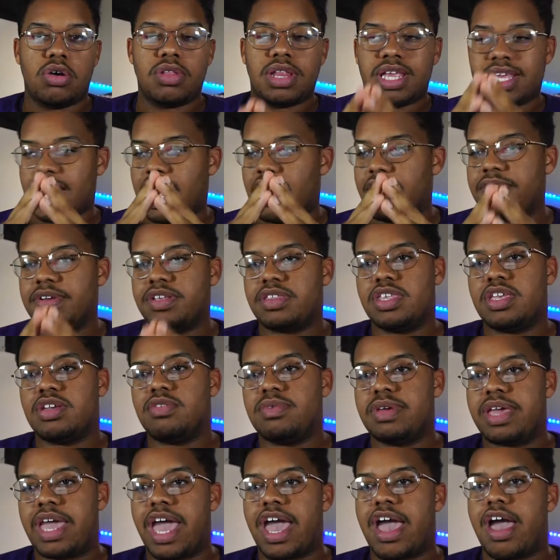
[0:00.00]
Like everything
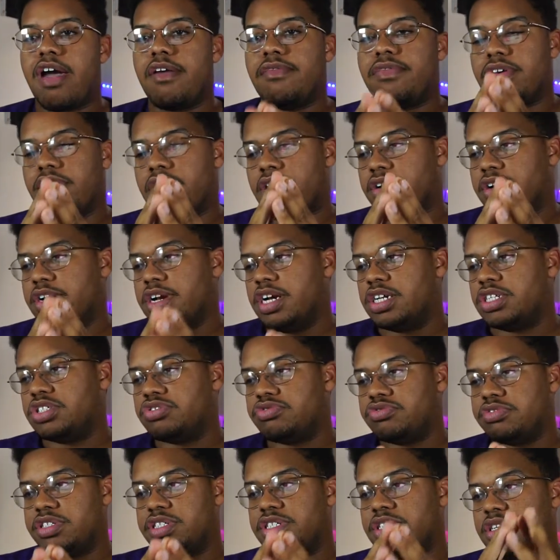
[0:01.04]
we have in our
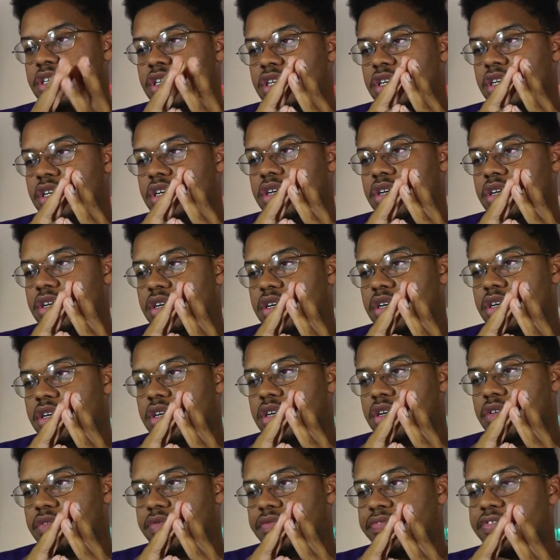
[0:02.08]
country,
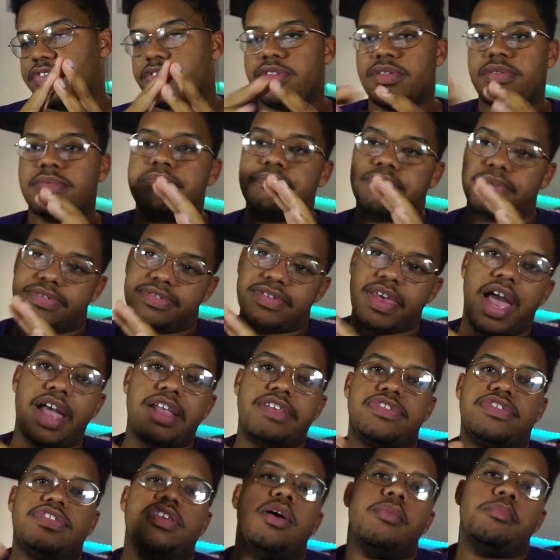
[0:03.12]

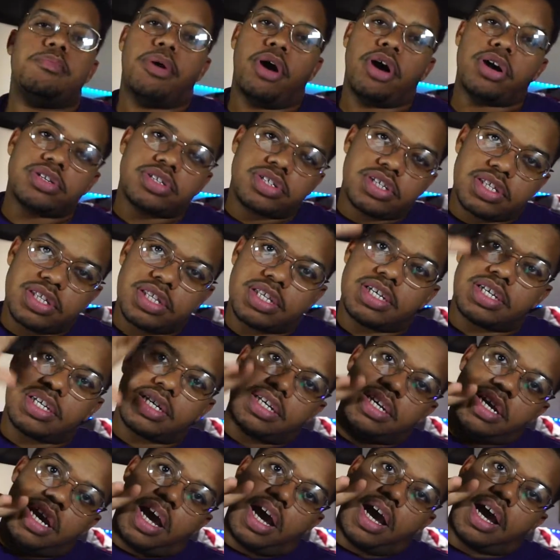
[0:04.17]
besides some parts in
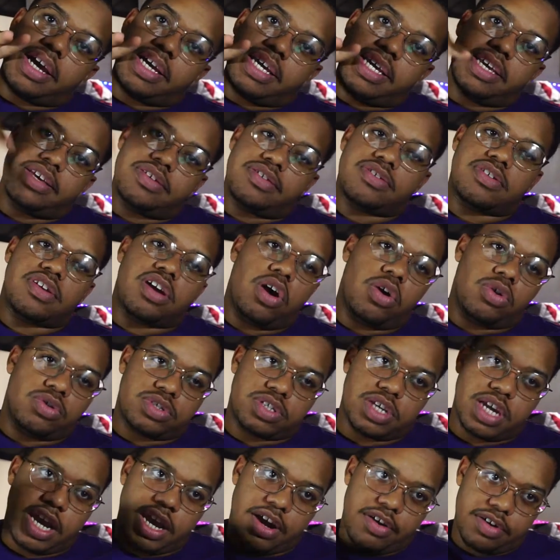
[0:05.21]
the East
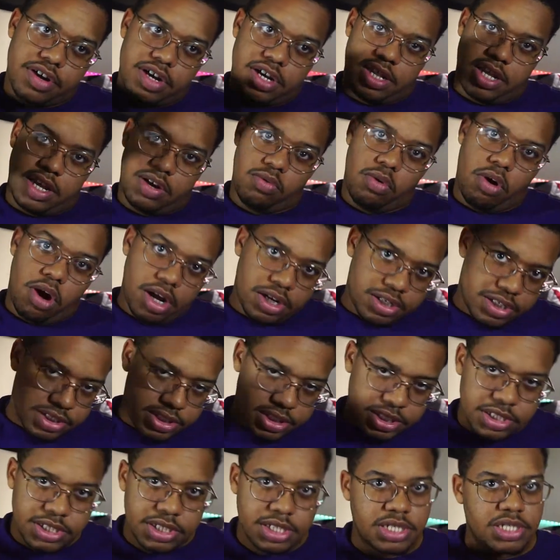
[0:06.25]
Coast area, like
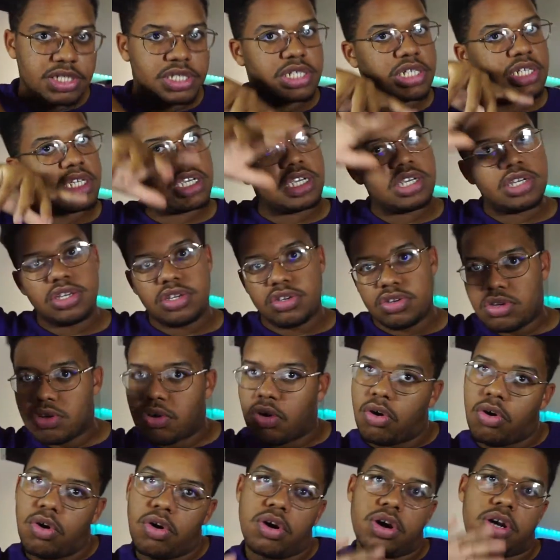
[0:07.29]
Washington, D.C., New
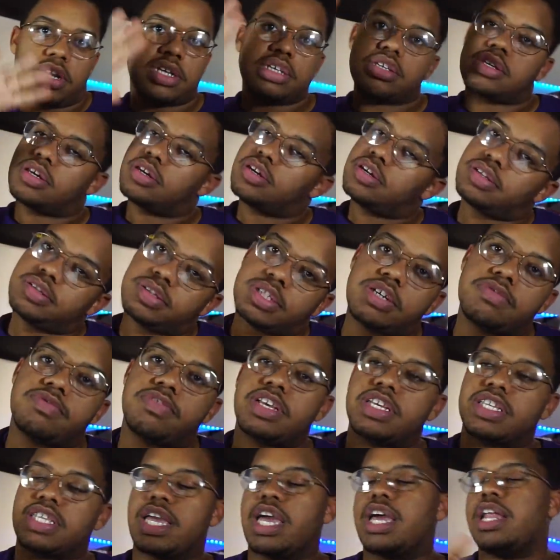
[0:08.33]
York, you know, stuff
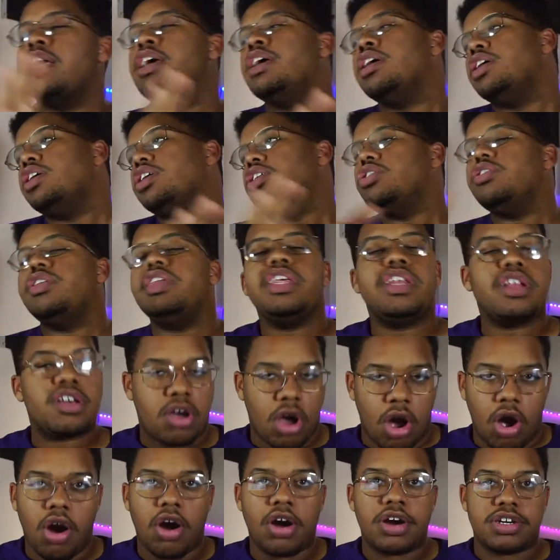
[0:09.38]
like that, you need a
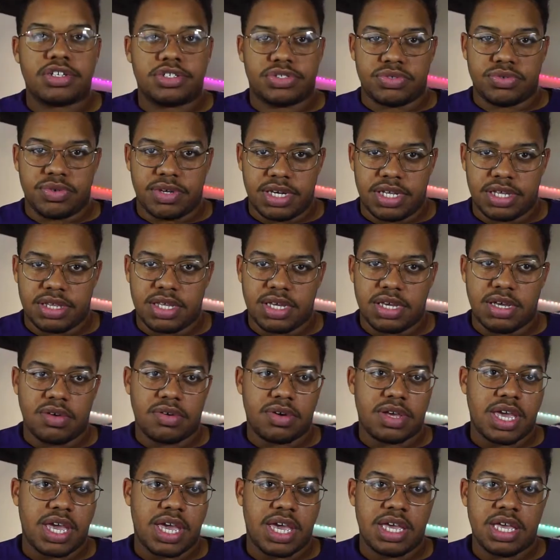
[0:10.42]
car to do anything,
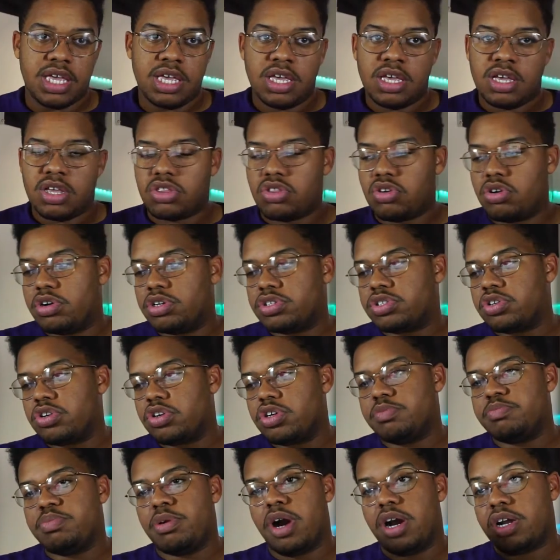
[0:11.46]
okay? There are
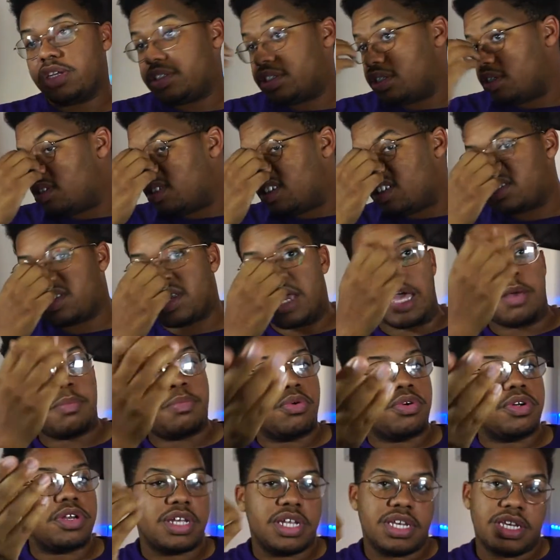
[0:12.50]
certain parts, an
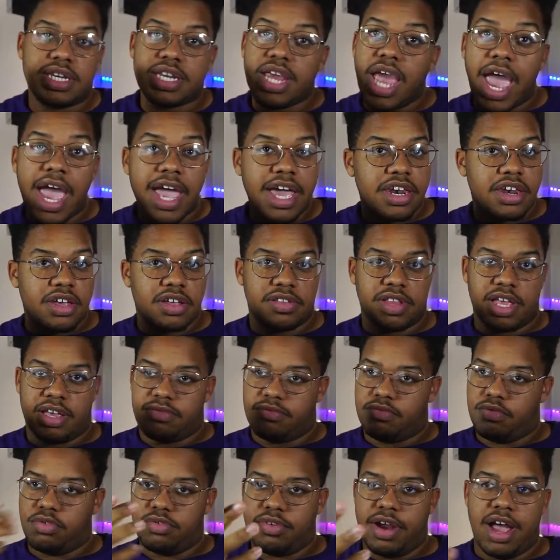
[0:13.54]
example, in Indiana,
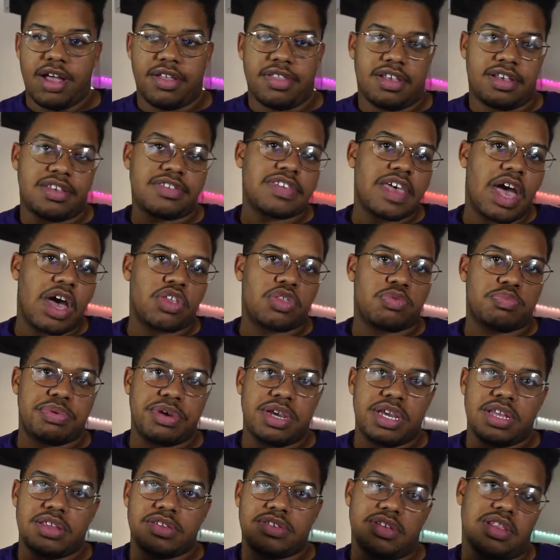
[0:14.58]
like around like South
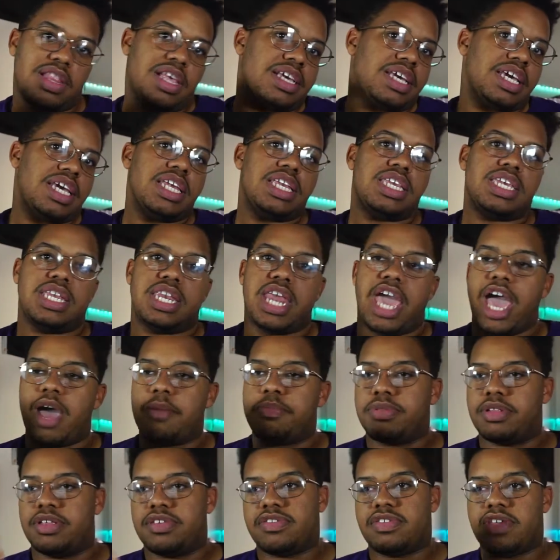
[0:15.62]
Bend to like
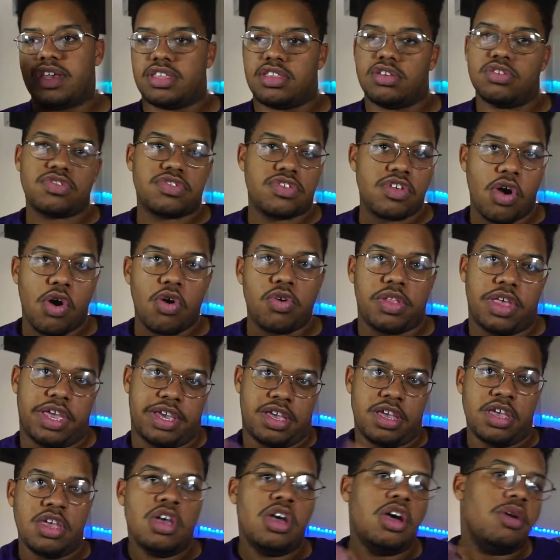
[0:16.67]
Indianapolis. Like there's no
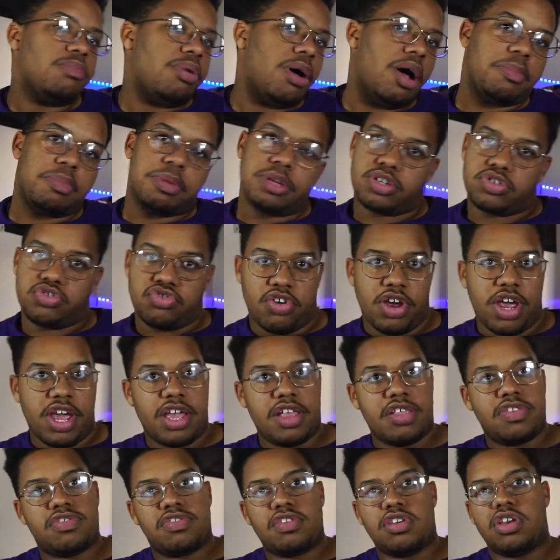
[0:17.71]
like public
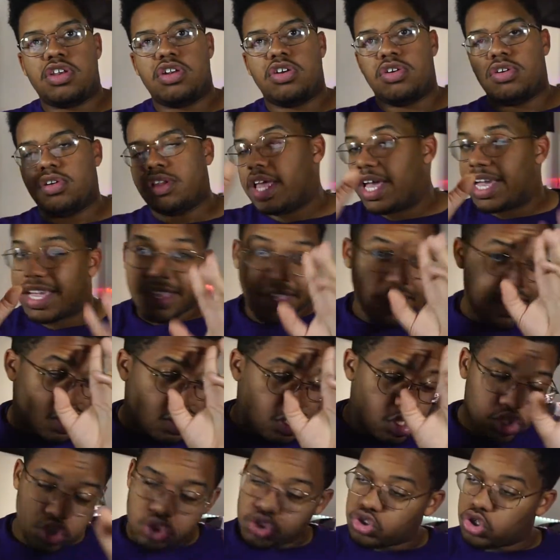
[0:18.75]
transit or like
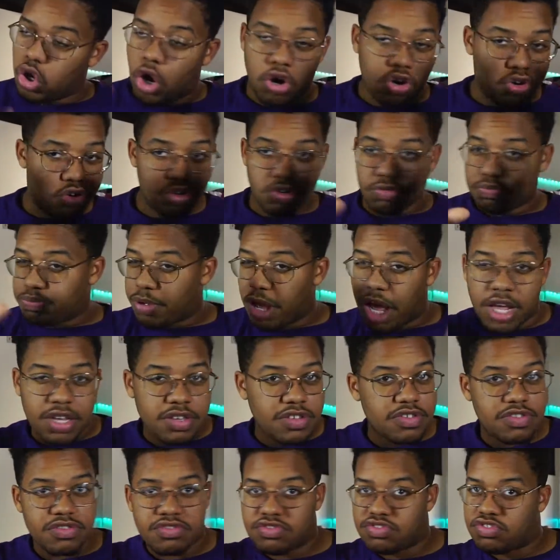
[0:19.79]
chartered bus
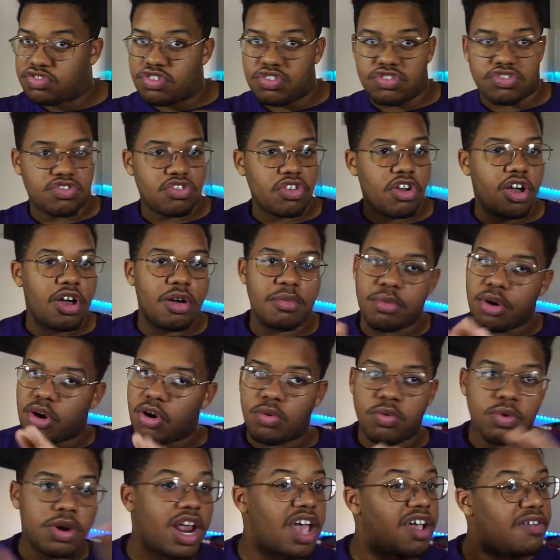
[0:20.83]
system or
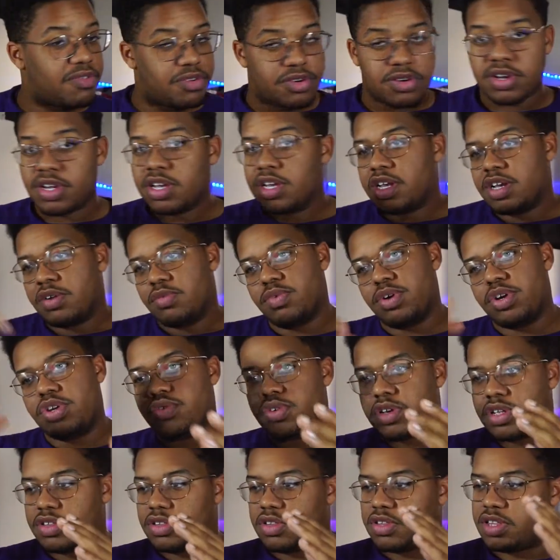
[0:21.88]
whatever where you
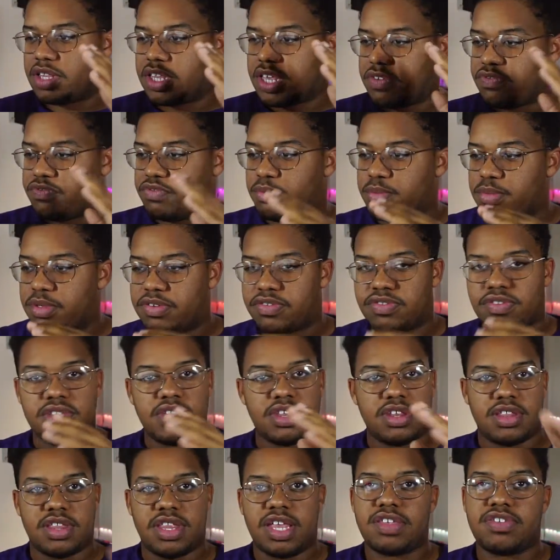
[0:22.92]
can get from this
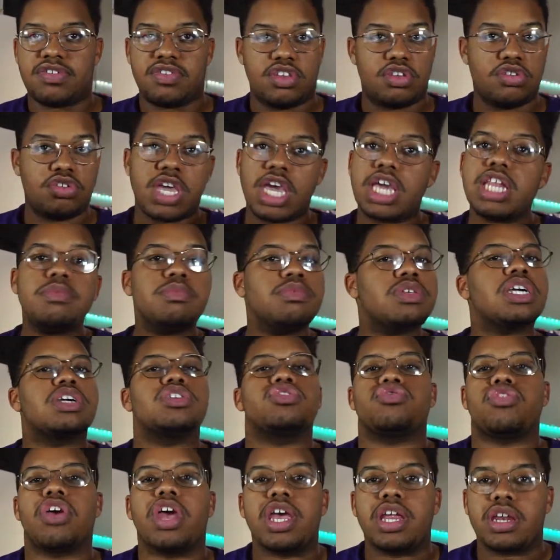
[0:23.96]
city to that city. You can't even take a
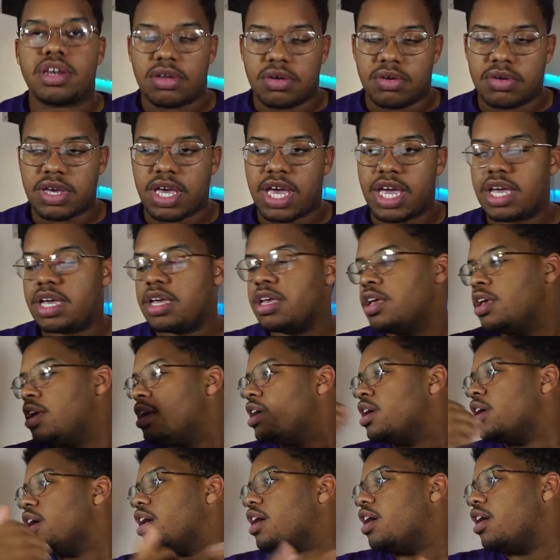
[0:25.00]
train, okay?
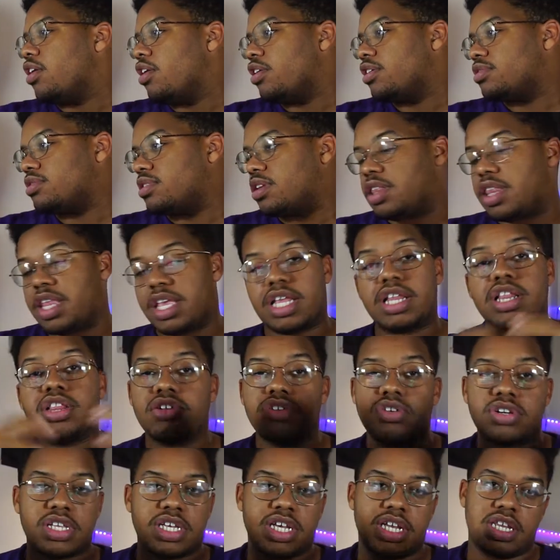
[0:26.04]
Or like
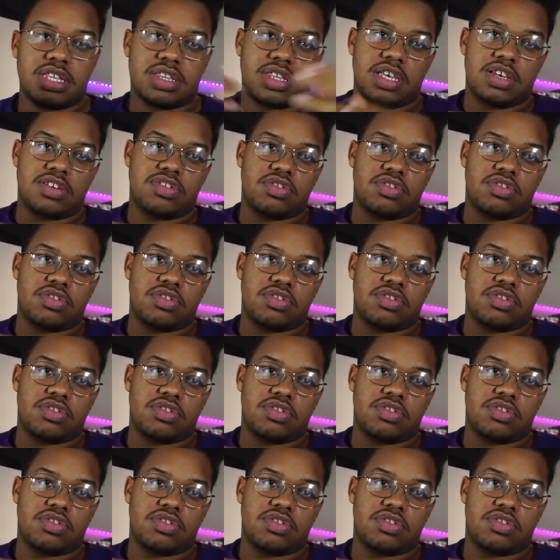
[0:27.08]
literally anything.